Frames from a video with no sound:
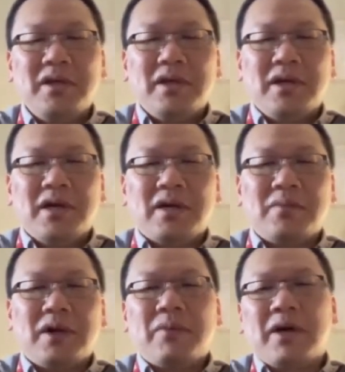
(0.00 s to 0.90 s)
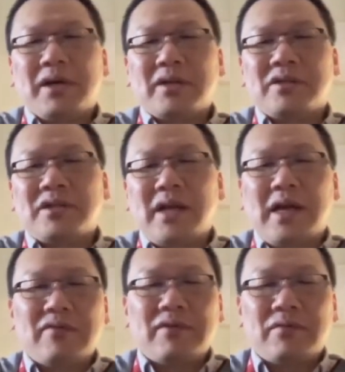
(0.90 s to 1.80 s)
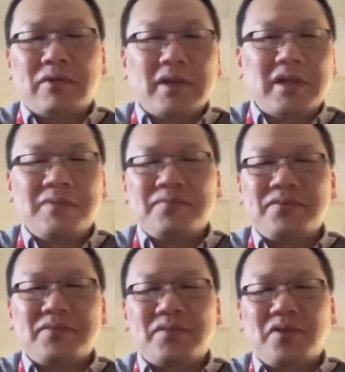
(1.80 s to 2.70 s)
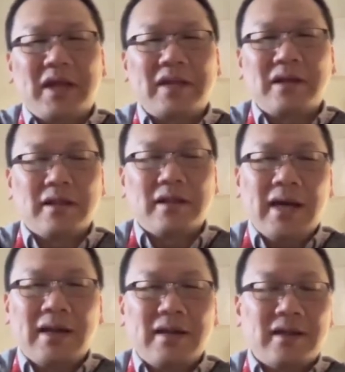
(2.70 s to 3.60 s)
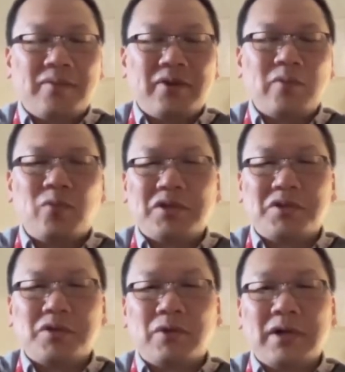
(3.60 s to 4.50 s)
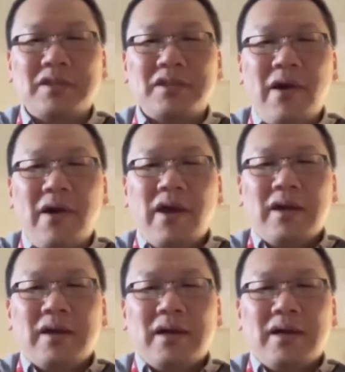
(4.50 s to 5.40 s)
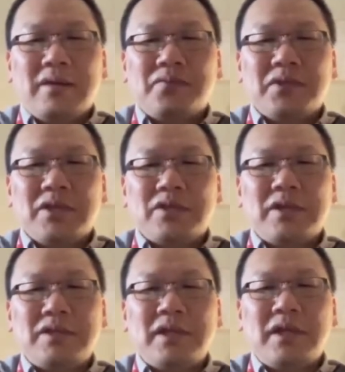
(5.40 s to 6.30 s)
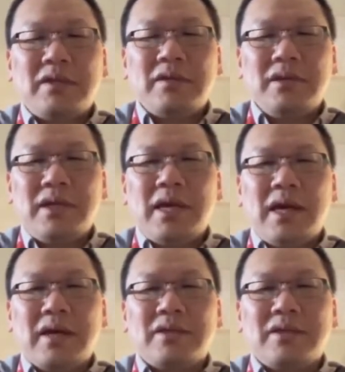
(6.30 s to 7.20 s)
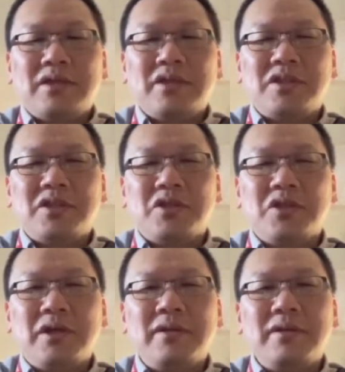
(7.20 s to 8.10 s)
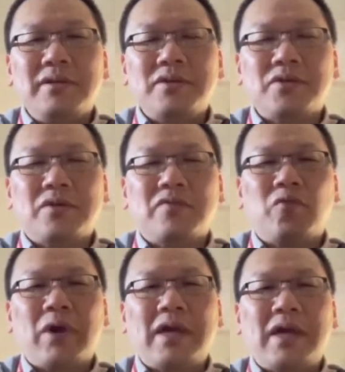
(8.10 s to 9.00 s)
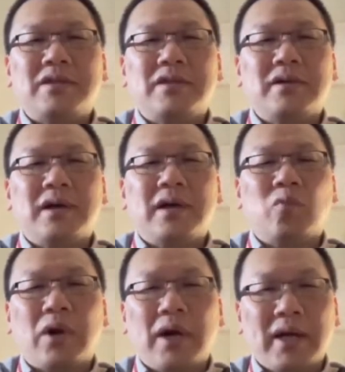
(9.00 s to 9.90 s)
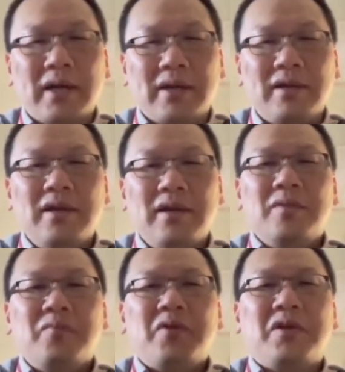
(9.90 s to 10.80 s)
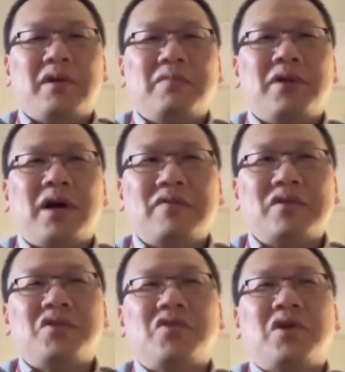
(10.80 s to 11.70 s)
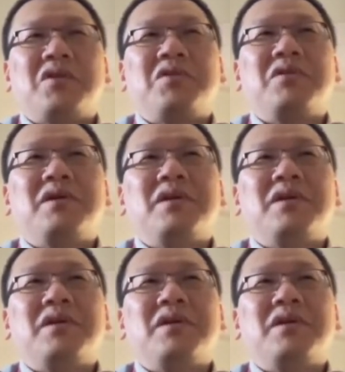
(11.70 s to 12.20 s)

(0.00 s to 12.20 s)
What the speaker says: Among Us, and I haven't really played it a lot. I think I played once or twice. So I'd say, yeah, it's a good sort of way to unwind, but I obviously try to do it